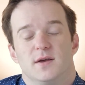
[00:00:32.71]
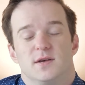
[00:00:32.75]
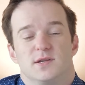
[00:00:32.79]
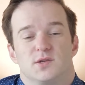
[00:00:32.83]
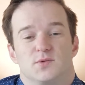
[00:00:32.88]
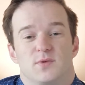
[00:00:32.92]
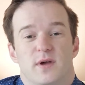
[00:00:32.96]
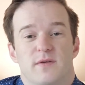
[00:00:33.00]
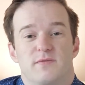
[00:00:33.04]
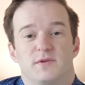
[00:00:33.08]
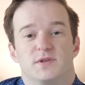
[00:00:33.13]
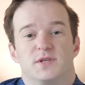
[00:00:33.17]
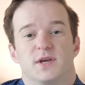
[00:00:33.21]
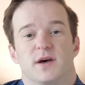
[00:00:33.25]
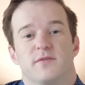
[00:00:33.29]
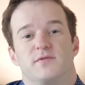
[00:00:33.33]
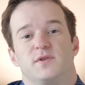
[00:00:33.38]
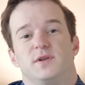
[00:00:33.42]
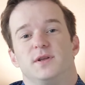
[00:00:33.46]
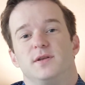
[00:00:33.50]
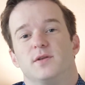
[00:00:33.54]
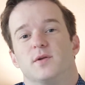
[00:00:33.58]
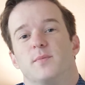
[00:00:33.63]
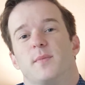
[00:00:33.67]
So we have the
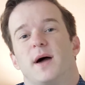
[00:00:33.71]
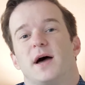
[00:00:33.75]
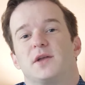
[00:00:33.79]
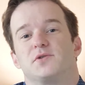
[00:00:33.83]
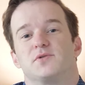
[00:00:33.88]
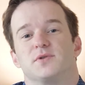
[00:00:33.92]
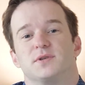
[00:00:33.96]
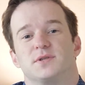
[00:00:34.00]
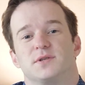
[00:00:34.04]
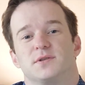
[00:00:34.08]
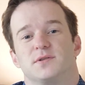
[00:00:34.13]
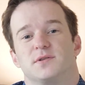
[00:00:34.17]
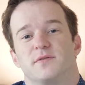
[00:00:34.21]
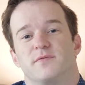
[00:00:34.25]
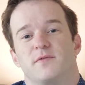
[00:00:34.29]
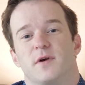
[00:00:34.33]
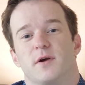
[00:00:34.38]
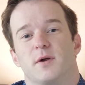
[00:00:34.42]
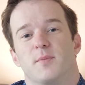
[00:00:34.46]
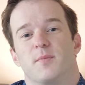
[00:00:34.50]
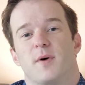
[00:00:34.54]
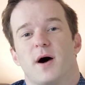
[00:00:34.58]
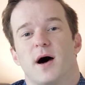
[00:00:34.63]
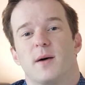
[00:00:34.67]
Tuft and Needle mattress. It's a
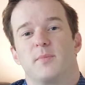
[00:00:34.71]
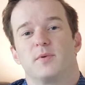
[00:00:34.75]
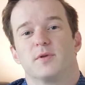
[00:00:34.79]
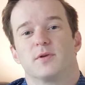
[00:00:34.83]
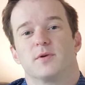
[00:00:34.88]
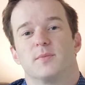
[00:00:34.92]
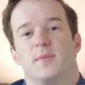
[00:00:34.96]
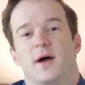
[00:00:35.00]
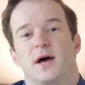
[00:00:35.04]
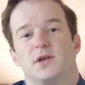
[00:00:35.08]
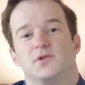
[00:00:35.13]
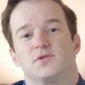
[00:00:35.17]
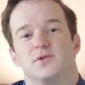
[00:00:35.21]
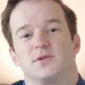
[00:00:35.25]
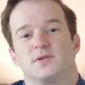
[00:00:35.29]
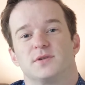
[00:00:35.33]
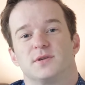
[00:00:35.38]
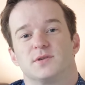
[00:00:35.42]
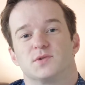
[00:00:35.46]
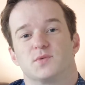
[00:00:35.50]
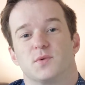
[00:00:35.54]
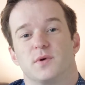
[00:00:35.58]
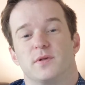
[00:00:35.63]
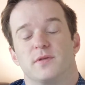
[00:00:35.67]
very popular mattress.
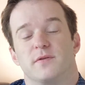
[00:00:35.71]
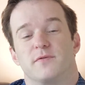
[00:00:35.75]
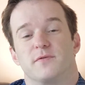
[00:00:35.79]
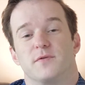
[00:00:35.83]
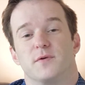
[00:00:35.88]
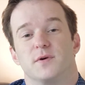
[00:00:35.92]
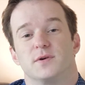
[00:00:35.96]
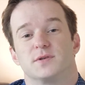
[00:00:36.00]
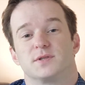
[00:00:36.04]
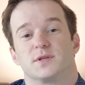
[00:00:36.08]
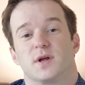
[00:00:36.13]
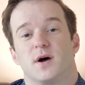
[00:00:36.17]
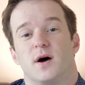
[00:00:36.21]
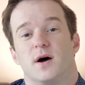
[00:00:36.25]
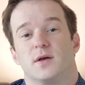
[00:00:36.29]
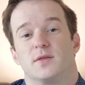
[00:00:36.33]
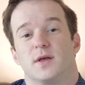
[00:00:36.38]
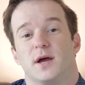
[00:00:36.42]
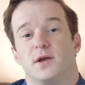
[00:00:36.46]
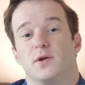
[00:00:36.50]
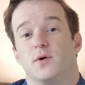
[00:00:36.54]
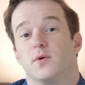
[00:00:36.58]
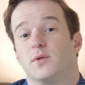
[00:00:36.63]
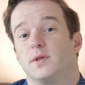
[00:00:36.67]
It's one of the first
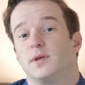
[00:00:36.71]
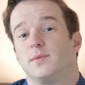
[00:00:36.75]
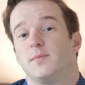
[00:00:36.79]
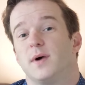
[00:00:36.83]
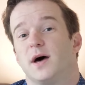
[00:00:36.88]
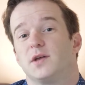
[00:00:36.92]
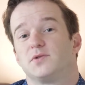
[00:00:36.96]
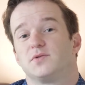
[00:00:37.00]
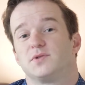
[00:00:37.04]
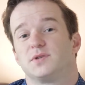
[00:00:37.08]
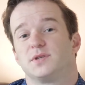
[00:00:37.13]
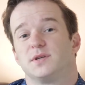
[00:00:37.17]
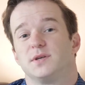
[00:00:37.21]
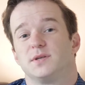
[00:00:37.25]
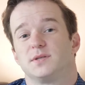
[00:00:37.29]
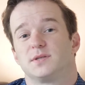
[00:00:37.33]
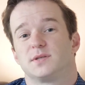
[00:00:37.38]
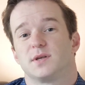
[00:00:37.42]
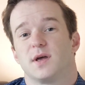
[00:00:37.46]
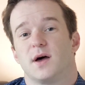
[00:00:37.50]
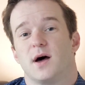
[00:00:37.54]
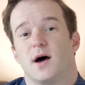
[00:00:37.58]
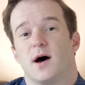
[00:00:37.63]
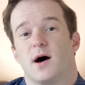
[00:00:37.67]
online only
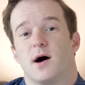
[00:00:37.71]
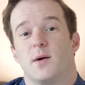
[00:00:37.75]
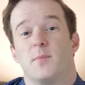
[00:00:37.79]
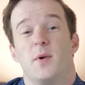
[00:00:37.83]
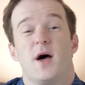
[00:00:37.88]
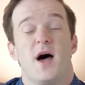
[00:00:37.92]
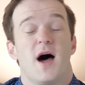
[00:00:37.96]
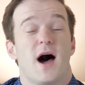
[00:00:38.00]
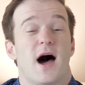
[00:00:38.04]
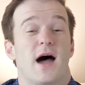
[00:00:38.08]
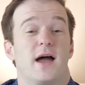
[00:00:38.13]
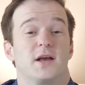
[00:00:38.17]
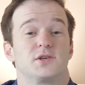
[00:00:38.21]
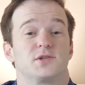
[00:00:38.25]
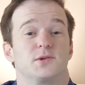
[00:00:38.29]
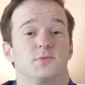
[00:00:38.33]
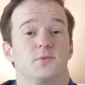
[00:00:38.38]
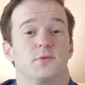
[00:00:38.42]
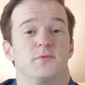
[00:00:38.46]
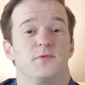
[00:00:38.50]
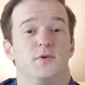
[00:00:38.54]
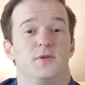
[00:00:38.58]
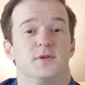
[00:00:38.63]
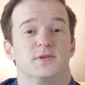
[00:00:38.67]
mattresses. Um, I
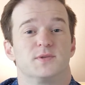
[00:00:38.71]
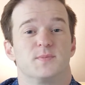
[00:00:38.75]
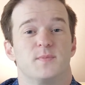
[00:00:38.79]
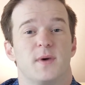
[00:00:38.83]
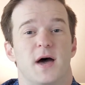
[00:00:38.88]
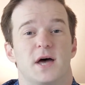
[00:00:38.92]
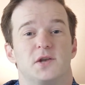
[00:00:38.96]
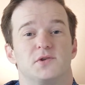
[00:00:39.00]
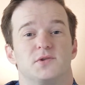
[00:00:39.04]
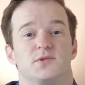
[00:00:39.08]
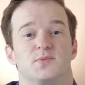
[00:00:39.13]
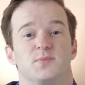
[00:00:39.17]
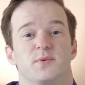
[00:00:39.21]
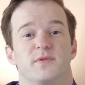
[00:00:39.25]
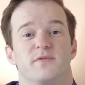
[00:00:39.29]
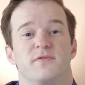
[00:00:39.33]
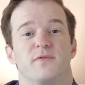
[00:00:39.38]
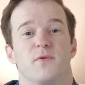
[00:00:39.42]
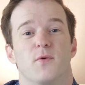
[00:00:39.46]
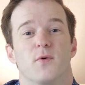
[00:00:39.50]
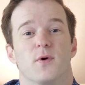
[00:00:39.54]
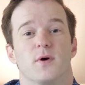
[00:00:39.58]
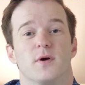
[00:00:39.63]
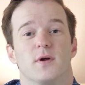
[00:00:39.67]
actually reviewed this mattress
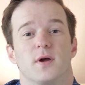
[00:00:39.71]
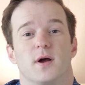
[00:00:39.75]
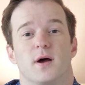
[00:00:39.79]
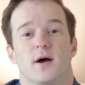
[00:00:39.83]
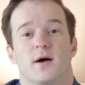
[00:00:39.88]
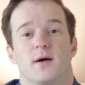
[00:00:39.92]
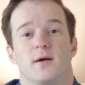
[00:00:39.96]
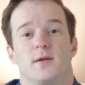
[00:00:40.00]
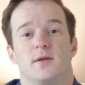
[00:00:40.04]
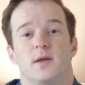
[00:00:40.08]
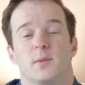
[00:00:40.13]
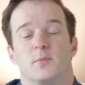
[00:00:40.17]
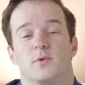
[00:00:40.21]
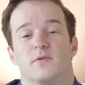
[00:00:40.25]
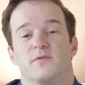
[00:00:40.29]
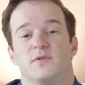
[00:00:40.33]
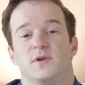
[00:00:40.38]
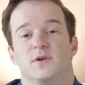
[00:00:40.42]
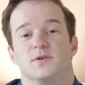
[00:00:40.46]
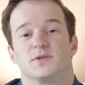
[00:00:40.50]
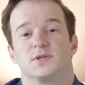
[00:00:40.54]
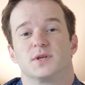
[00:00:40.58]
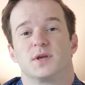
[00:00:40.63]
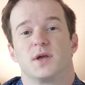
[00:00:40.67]
before uh, a number of
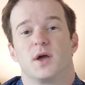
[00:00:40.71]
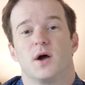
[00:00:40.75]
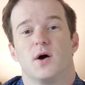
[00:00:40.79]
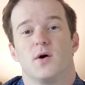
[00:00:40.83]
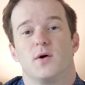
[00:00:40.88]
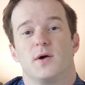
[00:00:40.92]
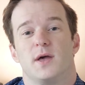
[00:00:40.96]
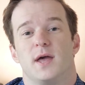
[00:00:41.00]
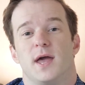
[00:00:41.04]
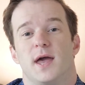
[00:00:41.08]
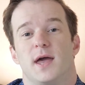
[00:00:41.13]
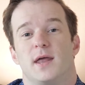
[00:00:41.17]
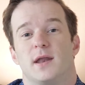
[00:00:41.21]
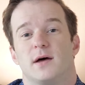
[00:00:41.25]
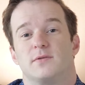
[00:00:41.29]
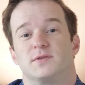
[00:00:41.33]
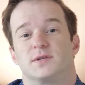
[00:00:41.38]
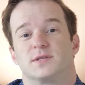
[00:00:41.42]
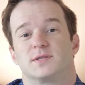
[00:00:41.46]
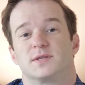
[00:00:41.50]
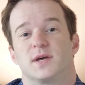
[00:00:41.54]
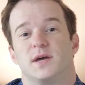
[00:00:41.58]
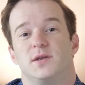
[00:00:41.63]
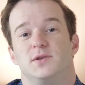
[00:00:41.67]
years ago and I was
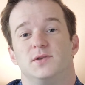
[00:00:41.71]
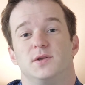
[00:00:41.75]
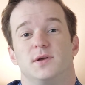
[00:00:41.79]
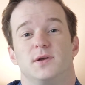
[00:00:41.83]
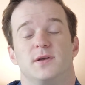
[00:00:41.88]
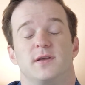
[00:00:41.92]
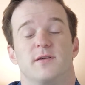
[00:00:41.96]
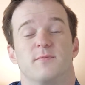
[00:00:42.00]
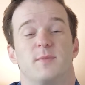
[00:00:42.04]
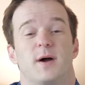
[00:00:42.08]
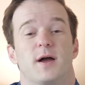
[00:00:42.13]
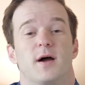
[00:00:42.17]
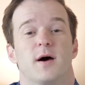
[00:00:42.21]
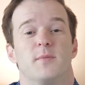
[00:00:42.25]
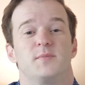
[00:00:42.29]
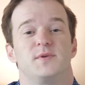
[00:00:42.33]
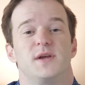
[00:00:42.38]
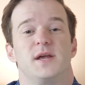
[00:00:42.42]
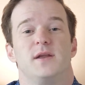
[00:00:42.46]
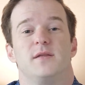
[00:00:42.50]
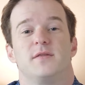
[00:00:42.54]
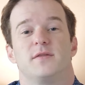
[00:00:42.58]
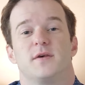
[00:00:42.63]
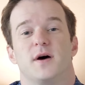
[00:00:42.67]
excited to give my
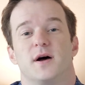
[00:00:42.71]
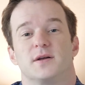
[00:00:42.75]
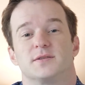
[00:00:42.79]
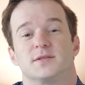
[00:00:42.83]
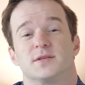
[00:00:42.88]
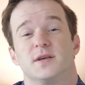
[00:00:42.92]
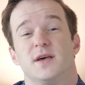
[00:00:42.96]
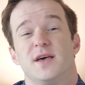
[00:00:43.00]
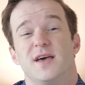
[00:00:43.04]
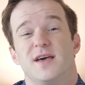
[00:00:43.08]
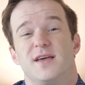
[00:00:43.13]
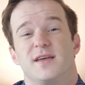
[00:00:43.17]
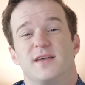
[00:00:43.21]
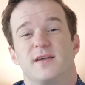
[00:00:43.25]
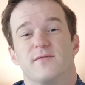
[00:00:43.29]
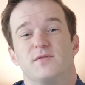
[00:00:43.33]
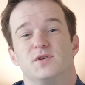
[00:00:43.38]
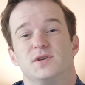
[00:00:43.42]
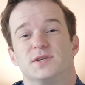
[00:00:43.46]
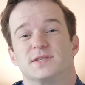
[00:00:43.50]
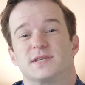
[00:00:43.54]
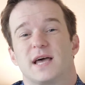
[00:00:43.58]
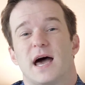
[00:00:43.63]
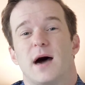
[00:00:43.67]
updated thoughts
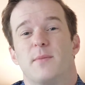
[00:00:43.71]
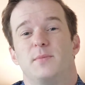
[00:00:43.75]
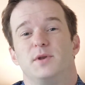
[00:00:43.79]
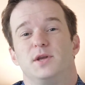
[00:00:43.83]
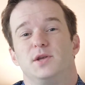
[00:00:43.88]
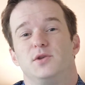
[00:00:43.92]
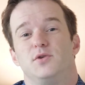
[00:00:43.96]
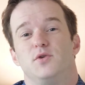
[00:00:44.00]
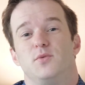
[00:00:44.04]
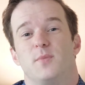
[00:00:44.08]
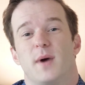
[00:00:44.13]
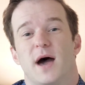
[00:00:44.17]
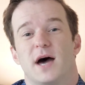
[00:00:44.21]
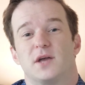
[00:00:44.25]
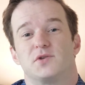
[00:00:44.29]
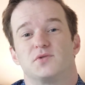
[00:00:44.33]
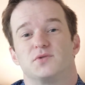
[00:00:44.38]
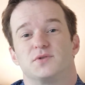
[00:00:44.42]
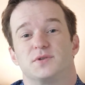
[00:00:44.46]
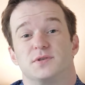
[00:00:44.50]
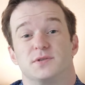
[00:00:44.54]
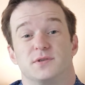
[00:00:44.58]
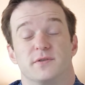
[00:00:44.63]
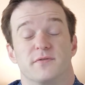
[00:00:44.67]
given just how many new
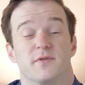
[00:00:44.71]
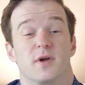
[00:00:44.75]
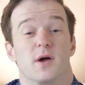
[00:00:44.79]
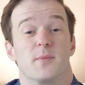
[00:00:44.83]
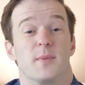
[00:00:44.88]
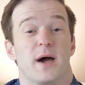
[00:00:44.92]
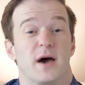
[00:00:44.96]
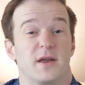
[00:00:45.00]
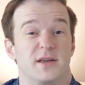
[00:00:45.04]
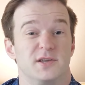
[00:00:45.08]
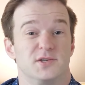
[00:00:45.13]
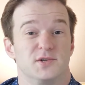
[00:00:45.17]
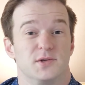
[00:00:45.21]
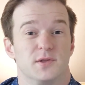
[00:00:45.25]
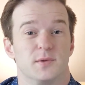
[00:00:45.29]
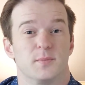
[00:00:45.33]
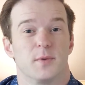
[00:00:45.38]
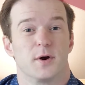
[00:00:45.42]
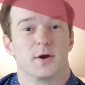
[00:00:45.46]
mattresses have come out into the